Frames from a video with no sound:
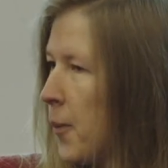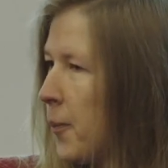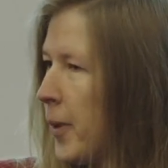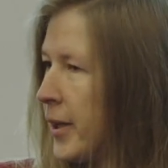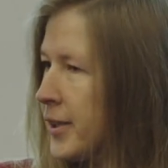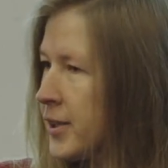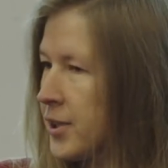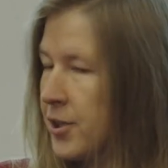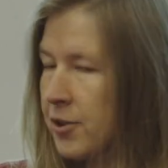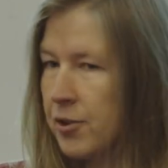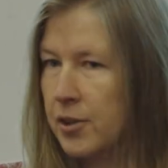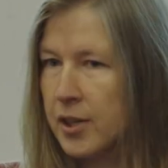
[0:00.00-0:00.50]

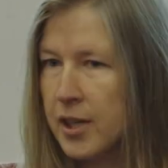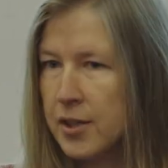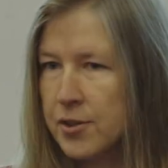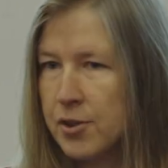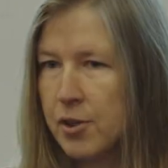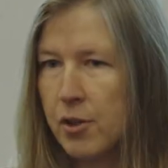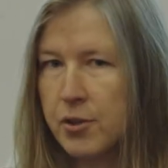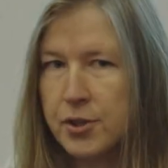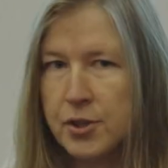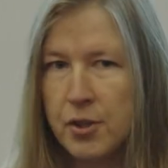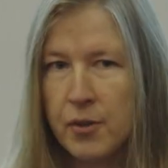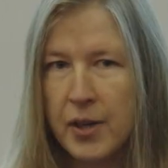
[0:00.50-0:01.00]
But
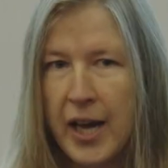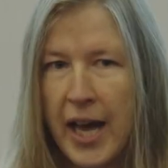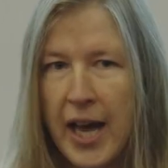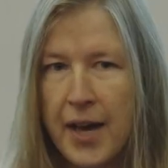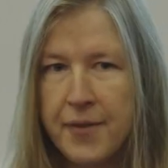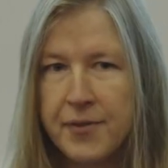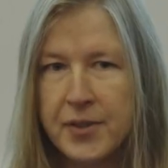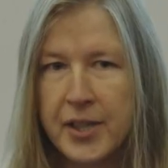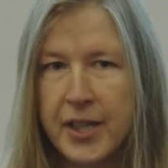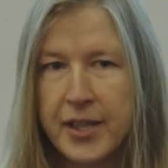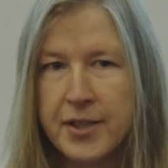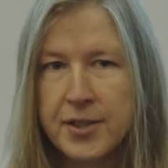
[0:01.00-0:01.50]
students also
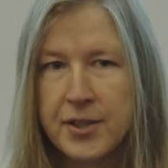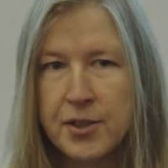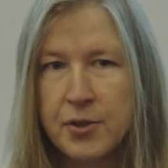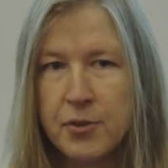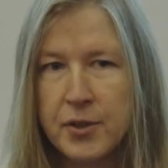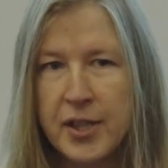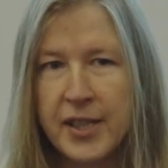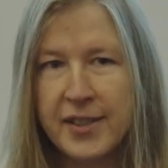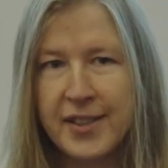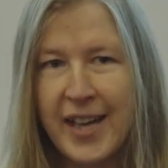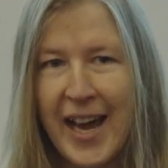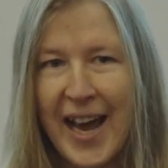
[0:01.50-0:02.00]
have their
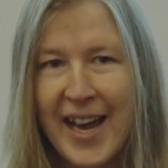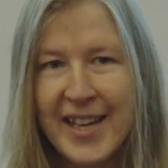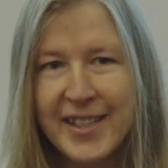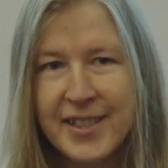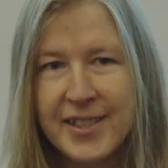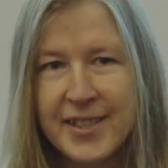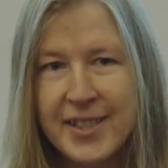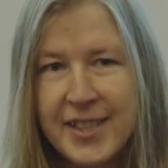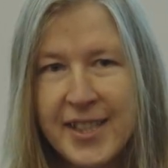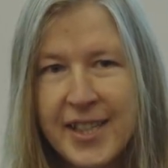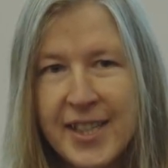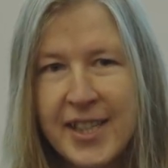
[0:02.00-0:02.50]
student
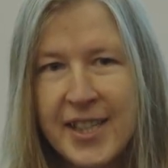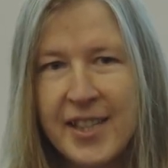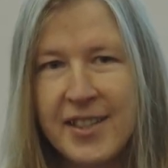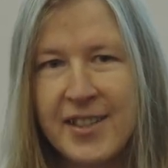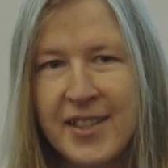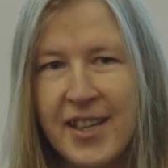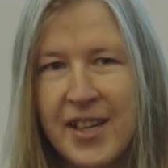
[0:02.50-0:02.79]
ID,